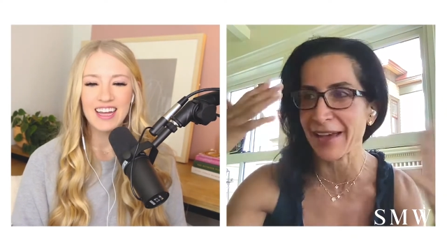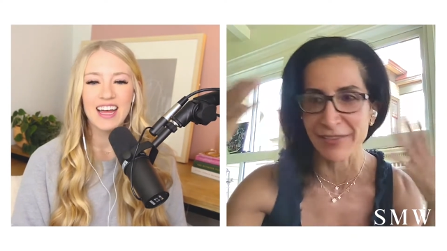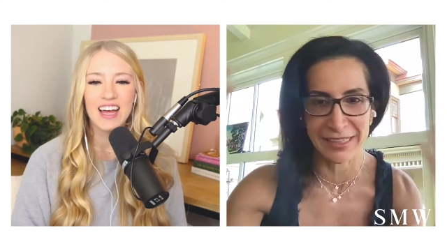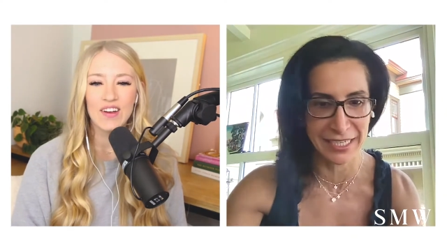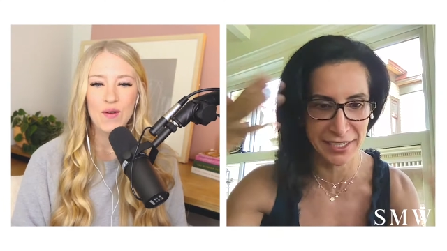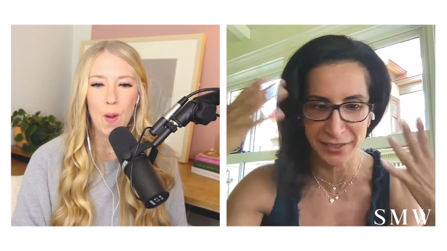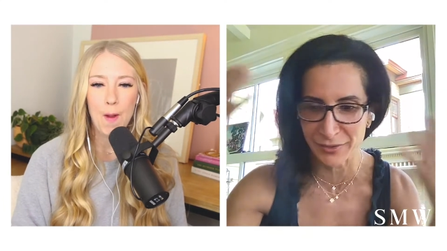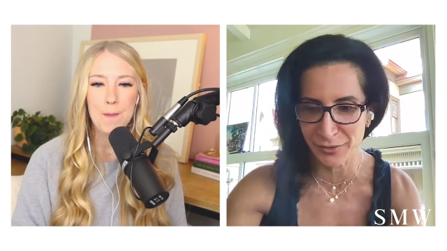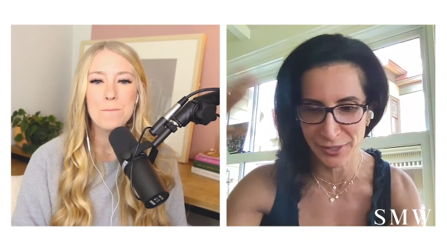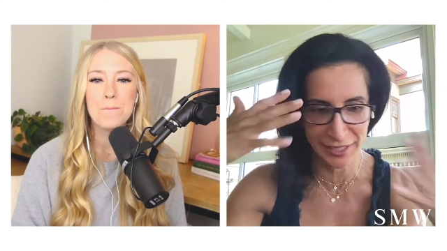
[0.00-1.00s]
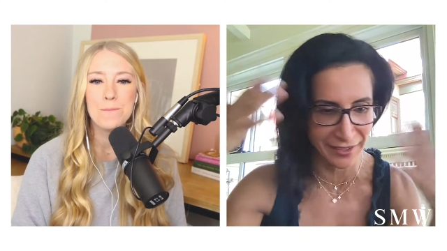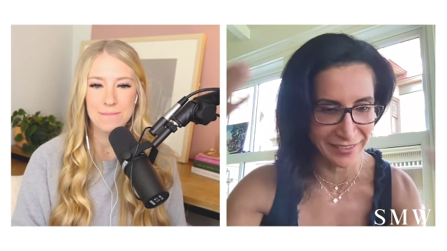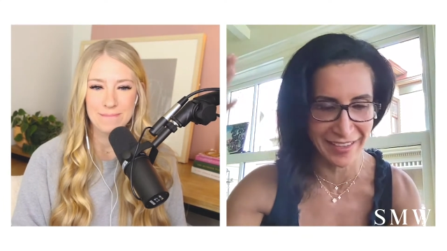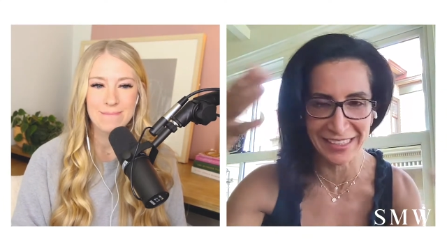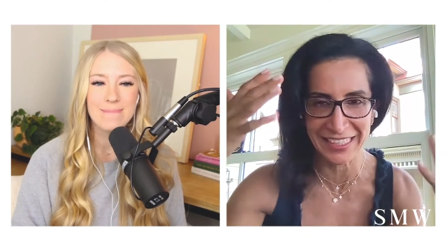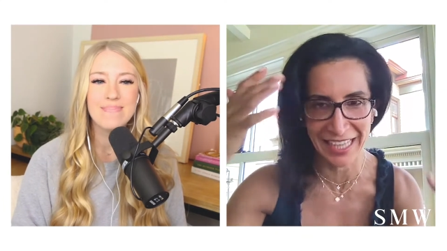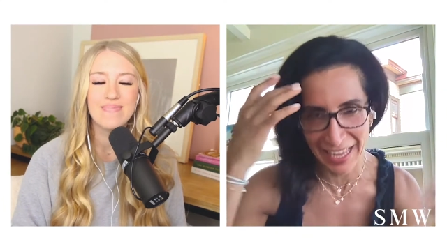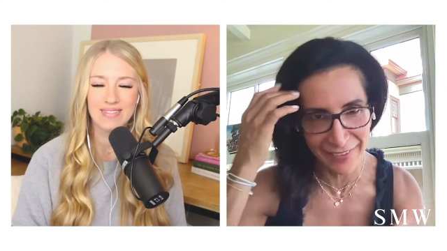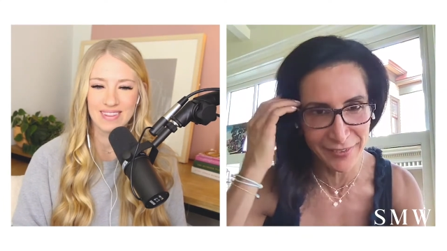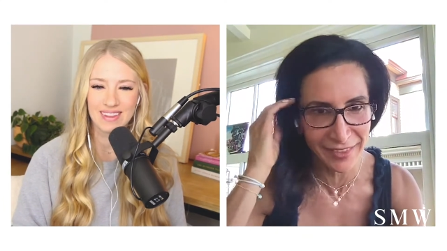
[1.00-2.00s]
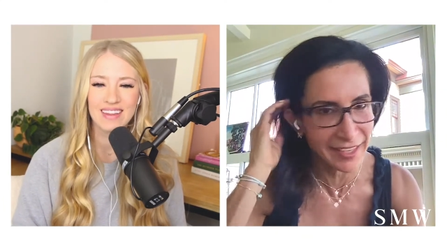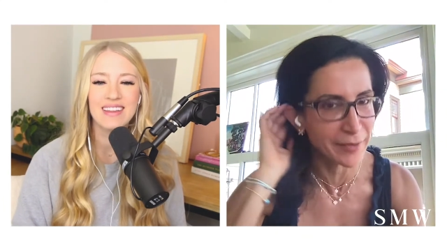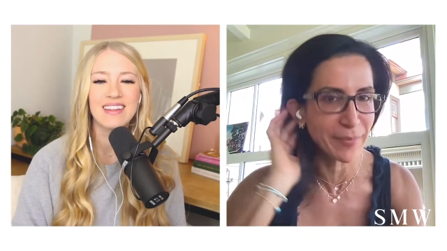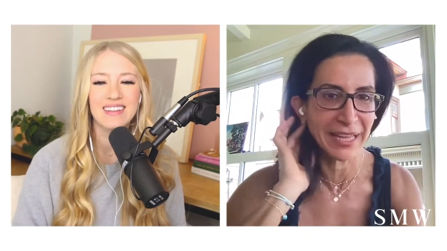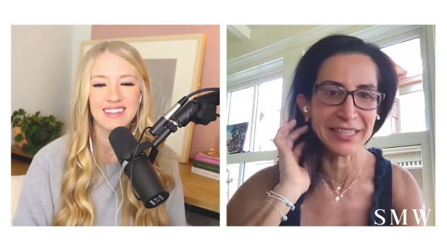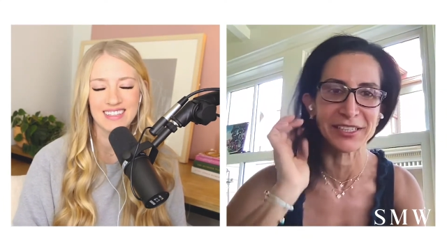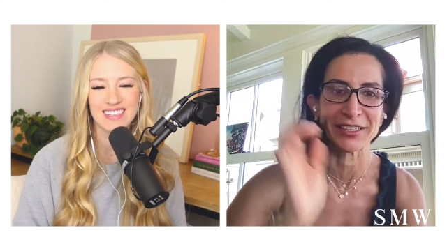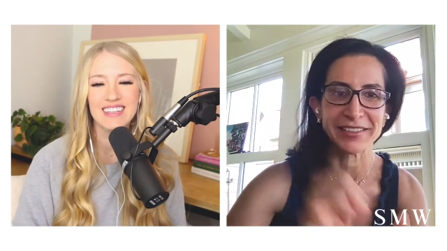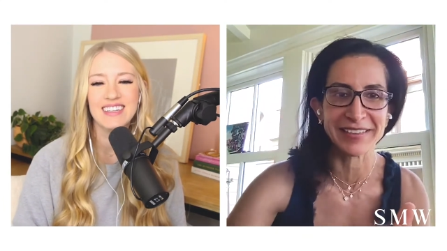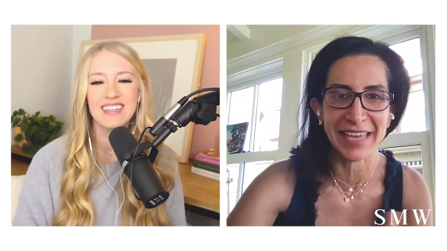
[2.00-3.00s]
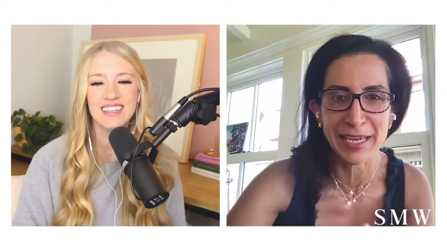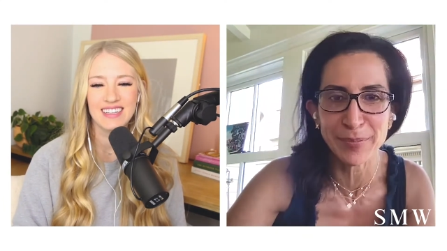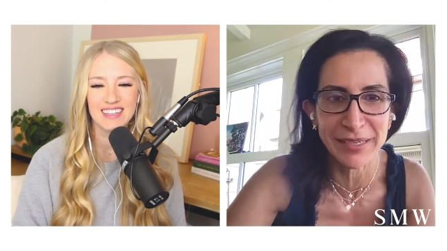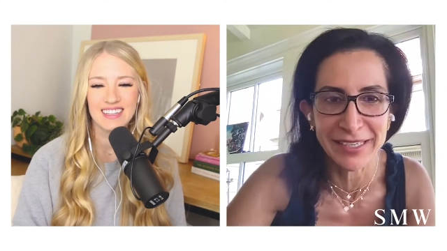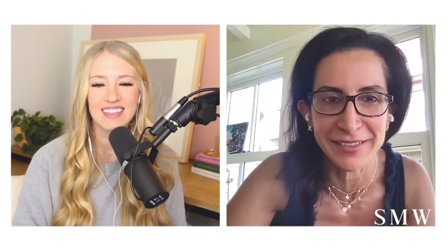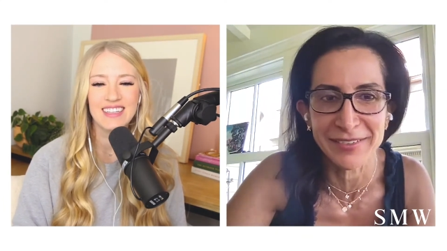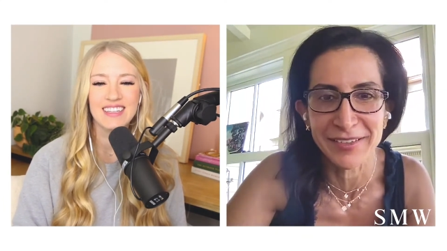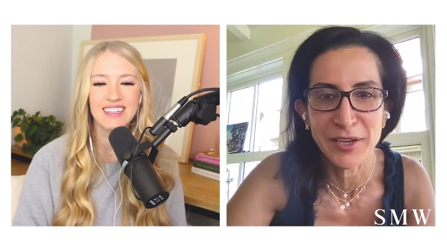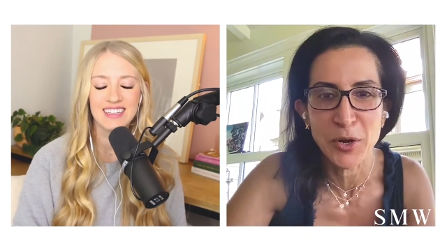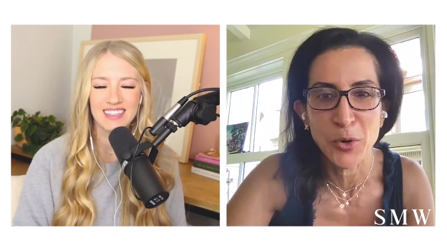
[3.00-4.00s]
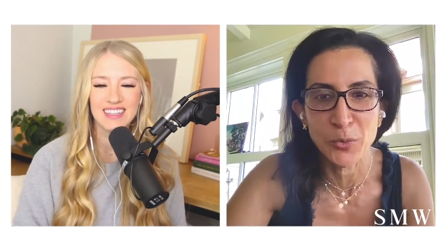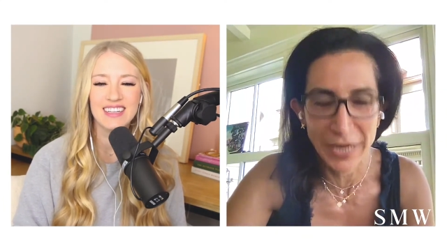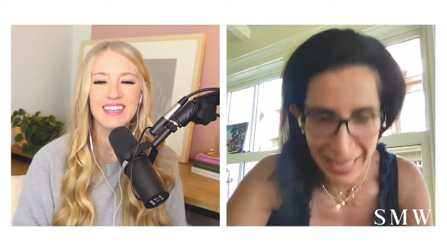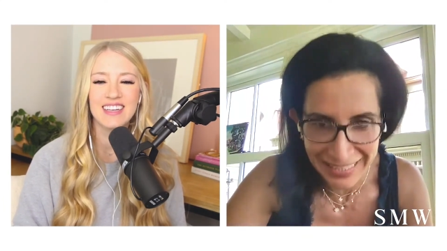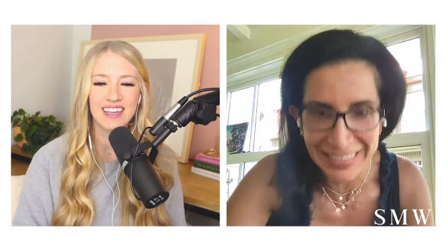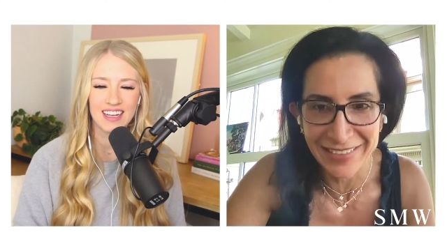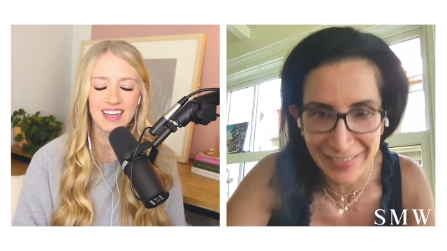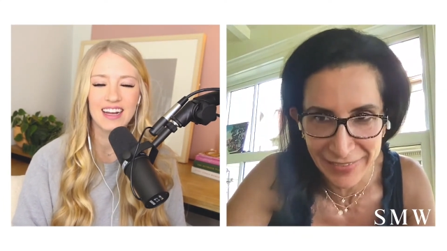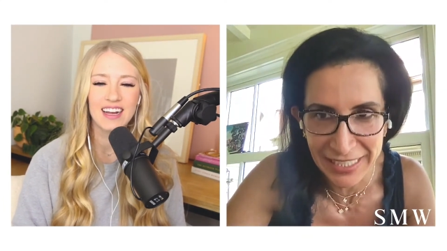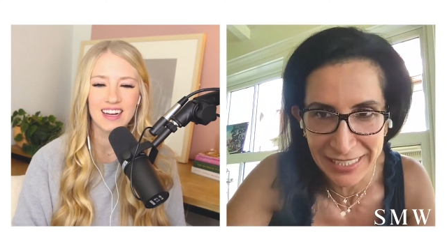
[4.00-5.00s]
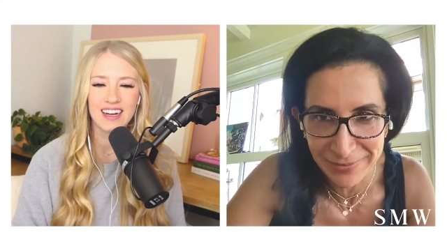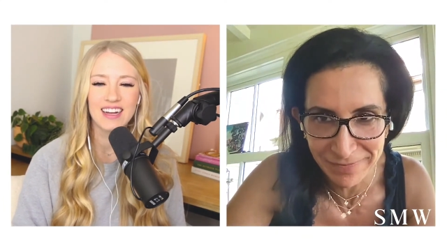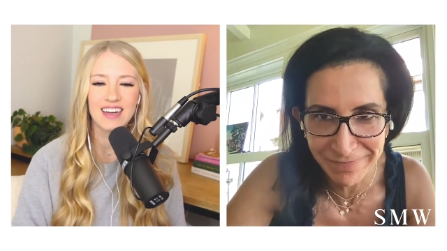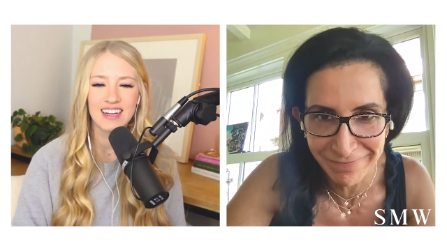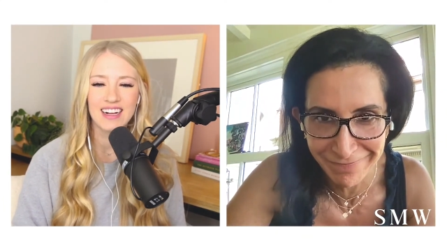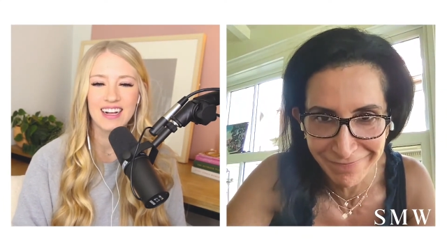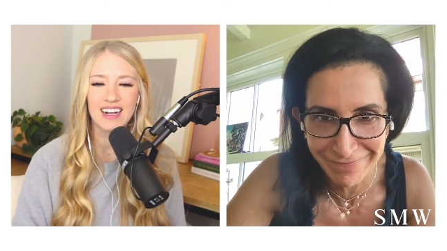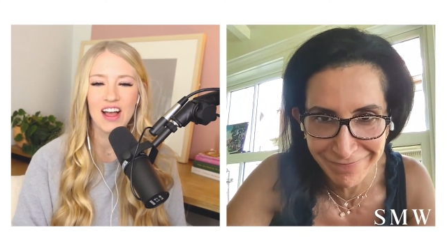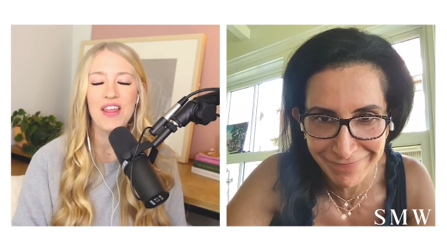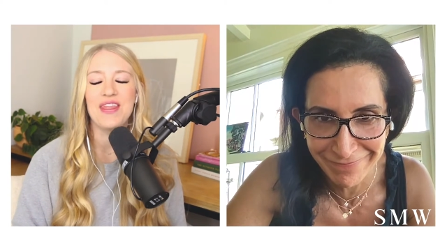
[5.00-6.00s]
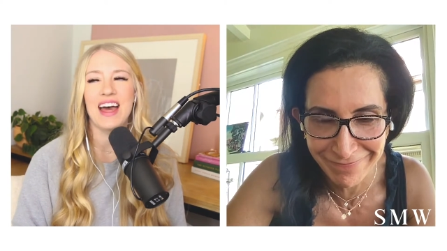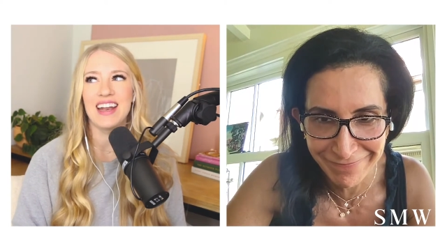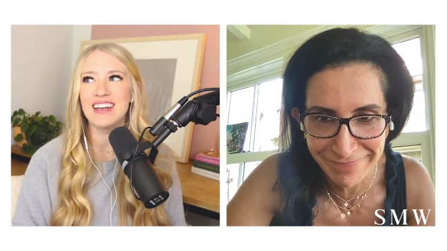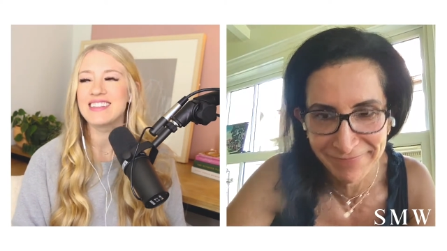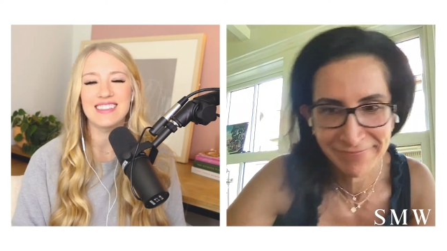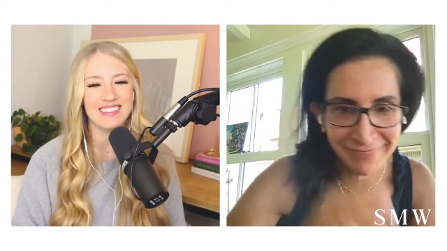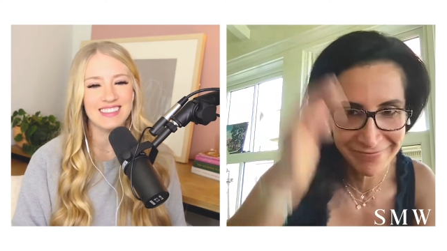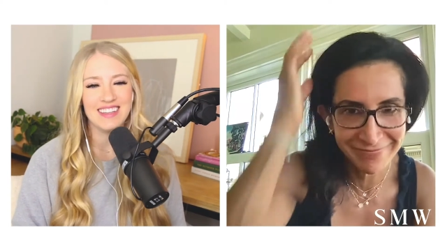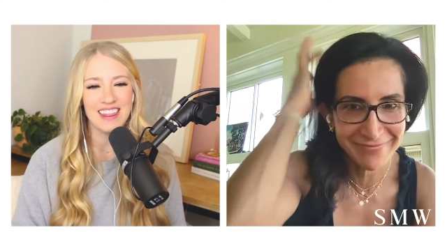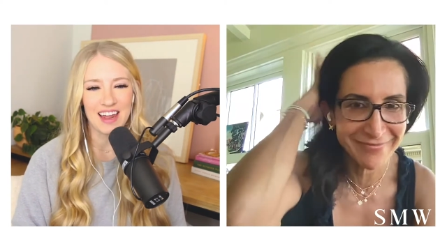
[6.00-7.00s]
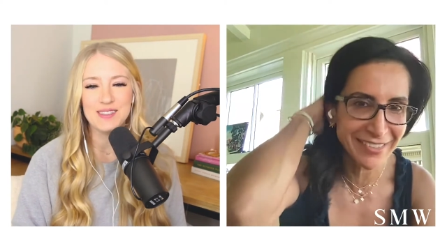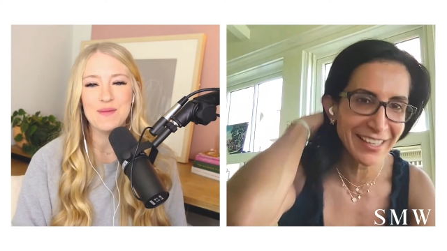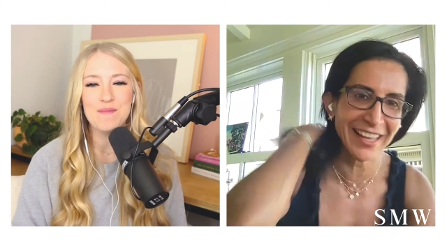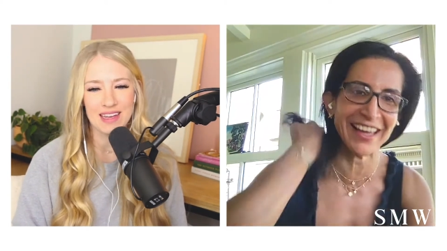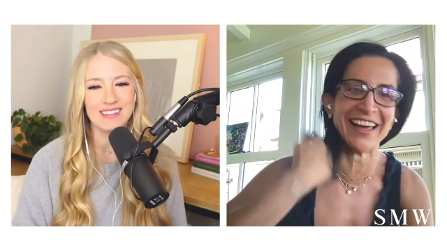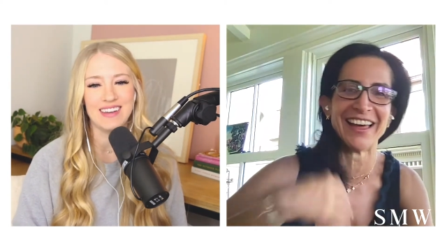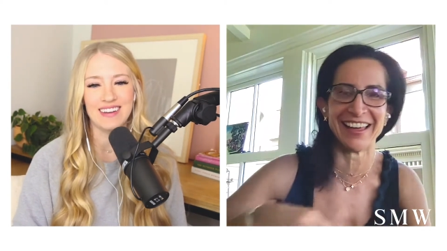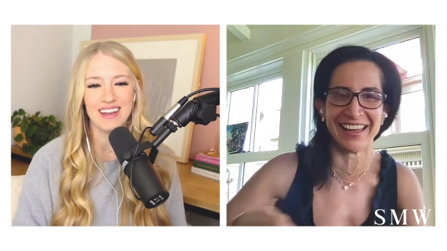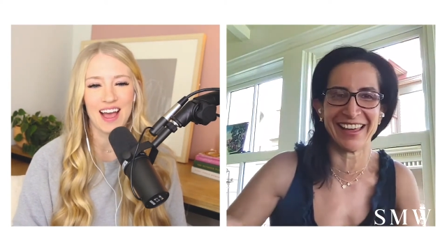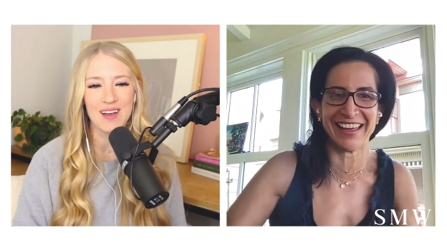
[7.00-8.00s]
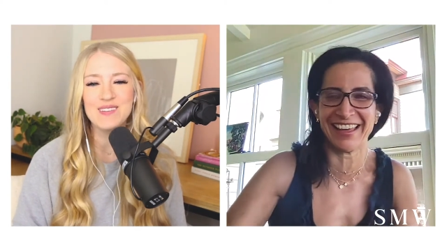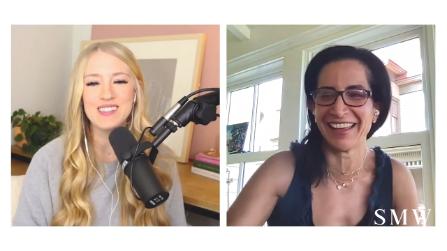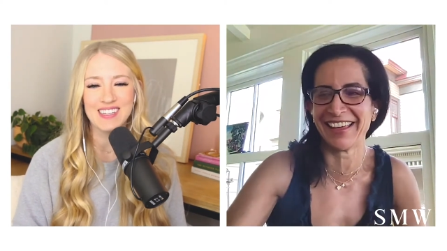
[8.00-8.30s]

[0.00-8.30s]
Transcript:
Speaker 1: have in there during our daily lives, like my little escape is reality TV.
Speaker 2: That is that is amazing. I'm so